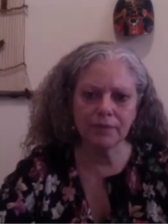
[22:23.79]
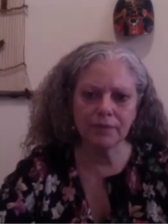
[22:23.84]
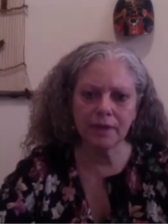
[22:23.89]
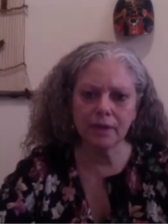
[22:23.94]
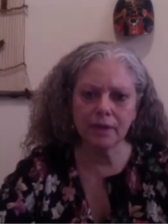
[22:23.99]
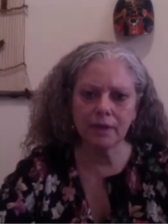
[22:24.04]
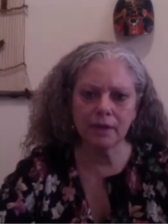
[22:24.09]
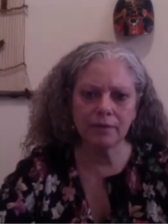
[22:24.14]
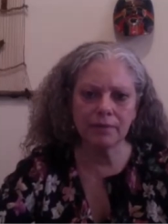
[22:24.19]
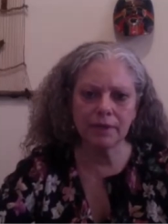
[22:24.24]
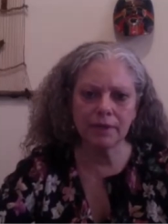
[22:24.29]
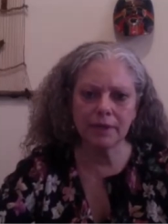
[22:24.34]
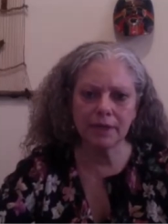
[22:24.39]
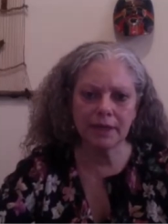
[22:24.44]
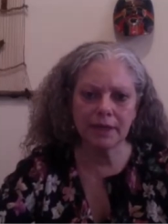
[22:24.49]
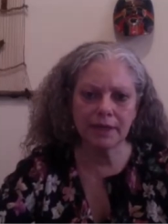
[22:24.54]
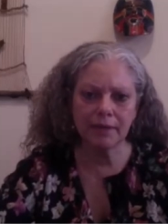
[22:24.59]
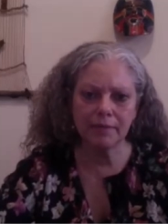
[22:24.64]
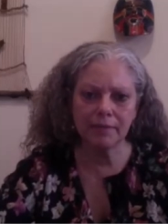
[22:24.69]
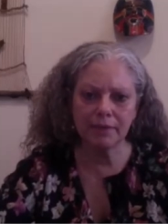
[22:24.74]
in and
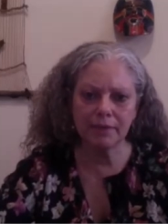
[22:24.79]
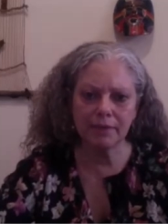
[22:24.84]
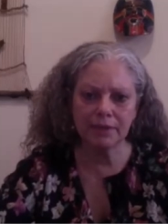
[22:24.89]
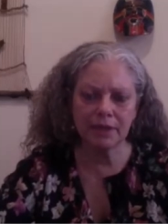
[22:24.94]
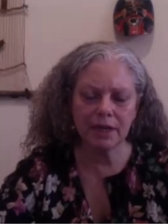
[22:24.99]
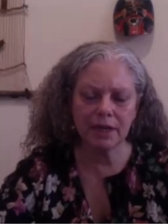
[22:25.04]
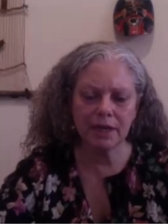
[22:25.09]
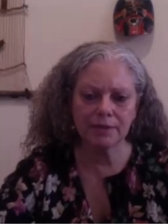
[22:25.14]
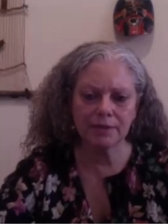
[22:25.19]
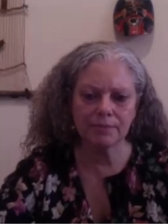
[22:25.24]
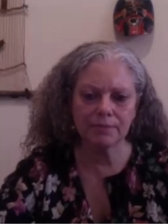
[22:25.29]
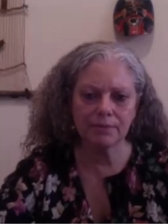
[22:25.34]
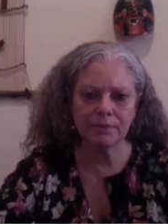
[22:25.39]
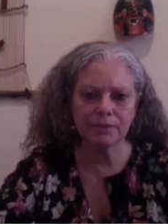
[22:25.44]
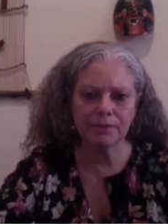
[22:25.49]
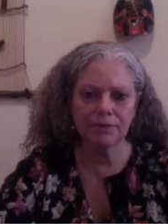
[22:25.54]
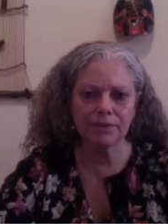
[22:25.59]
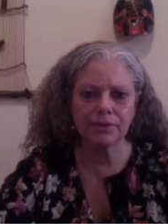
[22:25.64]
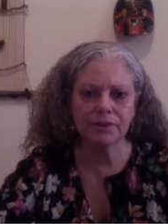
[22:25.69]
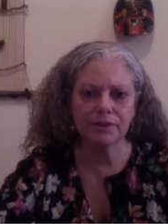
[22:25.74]
out of mental
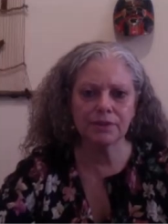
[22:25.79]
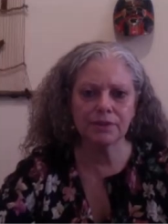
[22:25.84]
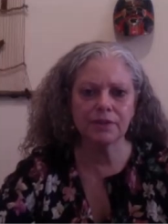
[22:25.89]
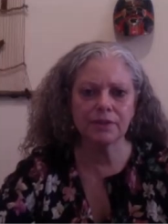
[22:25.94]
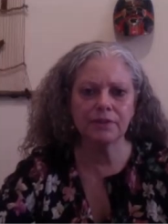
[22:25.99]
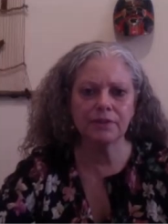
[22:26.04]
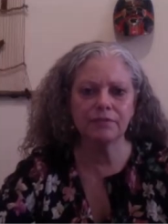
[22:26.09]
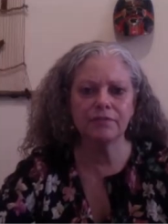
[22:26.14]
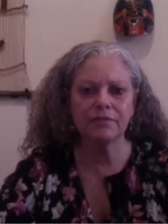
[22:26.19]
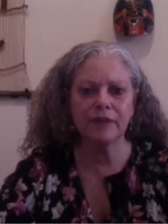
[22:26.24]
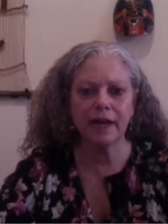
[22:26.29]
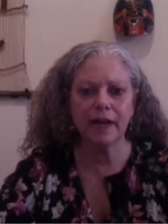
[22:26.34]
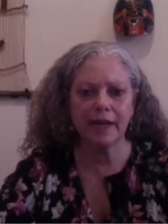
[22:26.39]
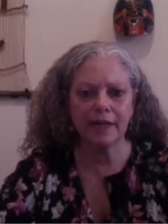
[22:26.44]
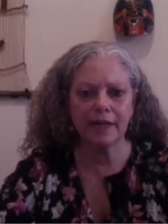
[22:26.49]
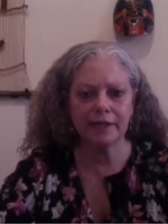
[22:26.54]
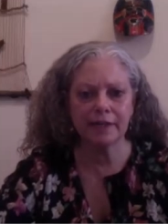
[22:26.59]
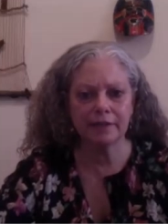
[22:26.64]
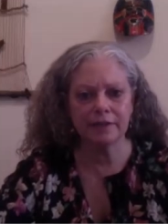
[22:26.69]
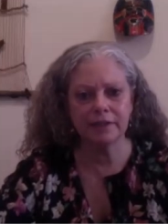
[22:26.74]
hospitals until he
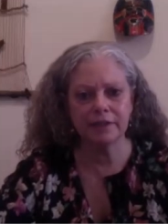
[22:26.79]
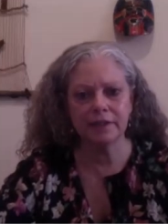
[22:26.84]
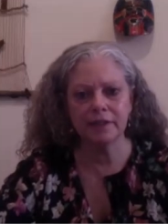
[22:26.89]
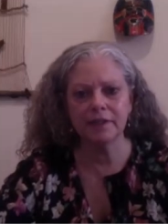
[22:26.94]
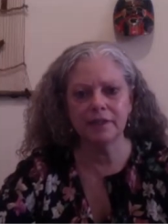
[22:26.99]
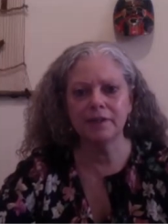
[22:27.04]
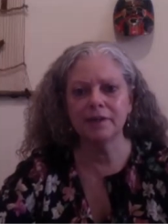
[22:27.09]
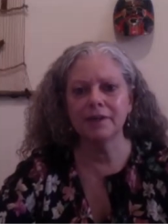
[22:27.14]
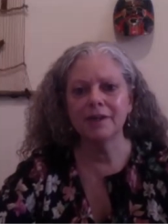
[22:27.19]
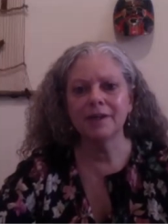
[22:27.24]
finally